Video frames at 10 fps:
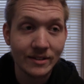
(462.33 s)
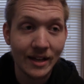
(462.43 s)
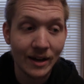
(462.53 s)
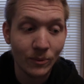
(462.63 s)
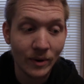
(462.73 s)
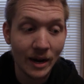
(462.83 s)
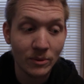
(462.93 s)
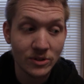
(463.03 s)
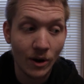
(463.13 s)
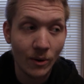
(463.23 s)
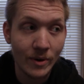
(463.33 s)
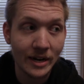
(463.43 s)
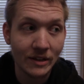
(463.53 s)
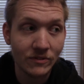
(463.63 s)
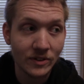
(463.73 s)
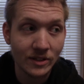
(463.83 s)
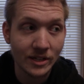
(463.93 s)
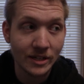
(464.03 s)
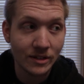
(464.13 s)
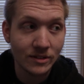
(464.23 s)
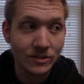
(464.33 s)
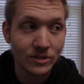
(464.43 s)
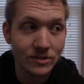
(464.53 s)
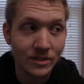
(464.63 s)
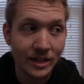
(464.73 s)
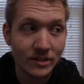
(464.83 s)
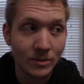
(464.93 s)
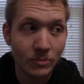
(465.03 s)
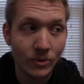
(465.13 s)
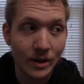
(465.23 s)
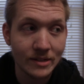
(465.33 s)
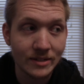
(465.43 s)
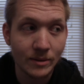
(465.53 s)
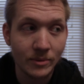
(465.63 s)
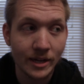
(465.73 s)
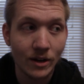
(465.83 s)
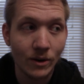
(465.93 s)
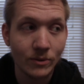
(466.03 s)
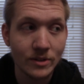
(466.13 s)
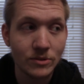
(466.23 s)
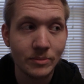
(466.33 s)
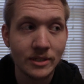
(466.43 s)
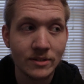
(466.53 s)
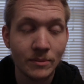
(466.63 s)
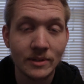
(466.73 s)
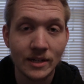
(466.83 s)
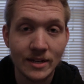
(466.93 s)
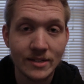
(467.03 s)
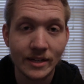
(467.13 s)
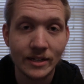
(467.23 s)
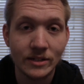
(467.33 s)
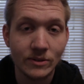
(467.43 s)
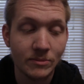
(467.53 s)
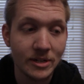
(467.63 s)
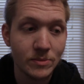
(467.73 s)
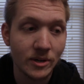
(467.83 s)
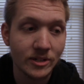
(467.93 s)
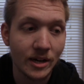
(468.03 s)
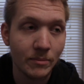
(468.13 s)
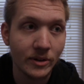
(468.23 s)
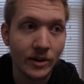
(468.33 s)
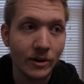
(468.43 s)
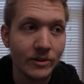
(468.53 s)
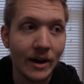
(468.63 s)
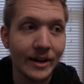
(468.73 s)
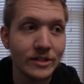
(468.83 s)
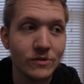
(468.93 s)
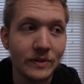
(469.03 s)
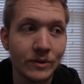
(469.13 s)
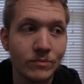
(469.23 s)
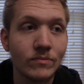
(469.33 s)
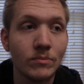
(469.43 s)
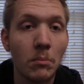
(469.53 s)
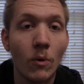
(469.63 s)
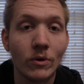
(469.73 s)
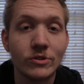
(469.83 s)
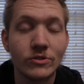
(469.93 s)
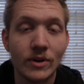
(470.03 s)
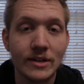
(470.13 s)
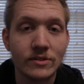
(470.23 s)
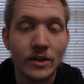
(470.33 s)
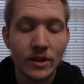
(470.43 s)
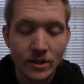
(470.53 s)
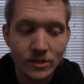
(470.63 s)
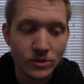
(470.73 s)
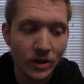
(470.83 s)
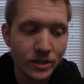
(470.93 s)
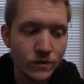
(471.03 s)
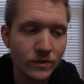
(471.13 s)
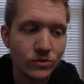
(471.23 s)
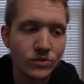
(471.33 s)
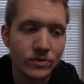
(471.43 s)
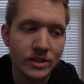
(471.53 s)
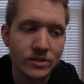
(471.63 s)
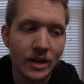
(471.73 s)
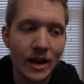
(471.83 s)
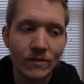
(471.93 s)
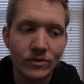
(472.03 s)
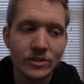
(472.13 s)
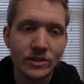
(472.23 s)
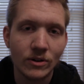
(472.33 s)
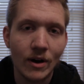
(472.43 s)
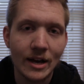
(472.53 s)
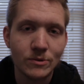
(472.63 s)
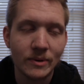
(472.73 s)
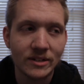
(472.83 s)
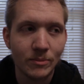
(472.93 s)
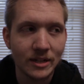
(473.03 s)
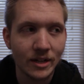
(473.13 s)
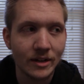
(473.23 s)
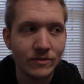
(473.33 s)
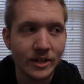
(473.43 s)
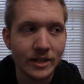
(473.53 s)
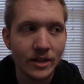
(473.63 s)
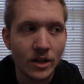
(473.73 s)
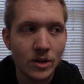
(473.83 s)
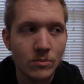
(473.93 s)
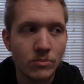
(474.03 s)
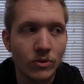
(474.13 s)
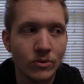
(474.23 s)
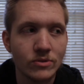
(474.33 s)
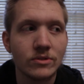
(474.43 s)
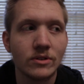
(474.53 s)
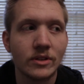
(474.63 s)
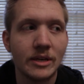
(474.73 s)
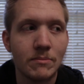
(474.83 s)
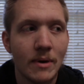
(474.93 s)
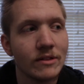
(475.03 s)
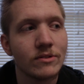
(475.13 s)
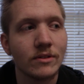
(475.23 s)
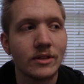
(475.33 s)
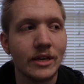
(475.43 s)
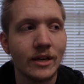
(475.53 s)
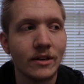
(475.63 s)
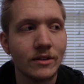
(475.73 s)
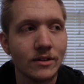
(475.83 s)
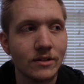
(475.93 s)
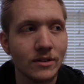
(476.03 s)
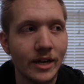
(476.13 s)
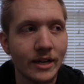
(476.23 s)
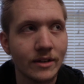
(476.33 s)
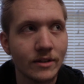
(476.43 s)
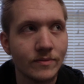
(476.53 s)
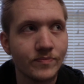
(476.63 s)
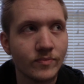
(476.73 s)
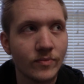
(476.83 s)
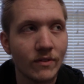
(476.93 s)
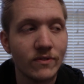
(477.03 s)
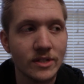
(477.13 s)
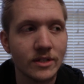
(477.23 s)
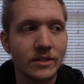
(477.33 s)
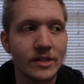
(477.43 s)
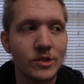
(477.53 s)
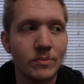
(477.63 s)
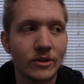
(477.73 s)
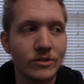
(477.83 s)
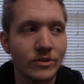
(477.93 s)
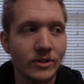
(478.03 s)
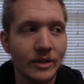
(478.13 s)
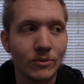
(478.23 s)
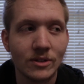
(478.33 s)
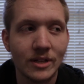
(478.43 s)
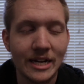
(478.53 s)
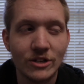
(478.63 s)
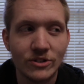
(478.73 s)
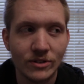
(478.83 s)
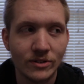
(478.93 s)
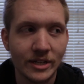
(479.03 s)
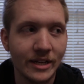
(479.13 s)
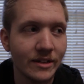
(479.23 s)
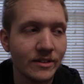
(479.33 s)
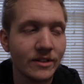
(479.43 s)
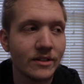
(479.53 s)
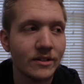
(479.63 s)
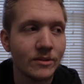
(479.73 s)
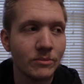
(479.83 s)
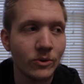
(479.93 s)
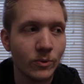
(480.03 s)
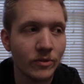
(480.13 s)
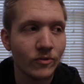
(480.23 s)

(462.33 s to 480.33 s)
that when I was already feeling just, like, depressed, and I'm like, oh, this will be something nice I can do in my spare time, but no, now I just feel more stress. So I just feel stress in every single aspect of my life, like, personally, mentally, like, physically, spiritually, relationally, both with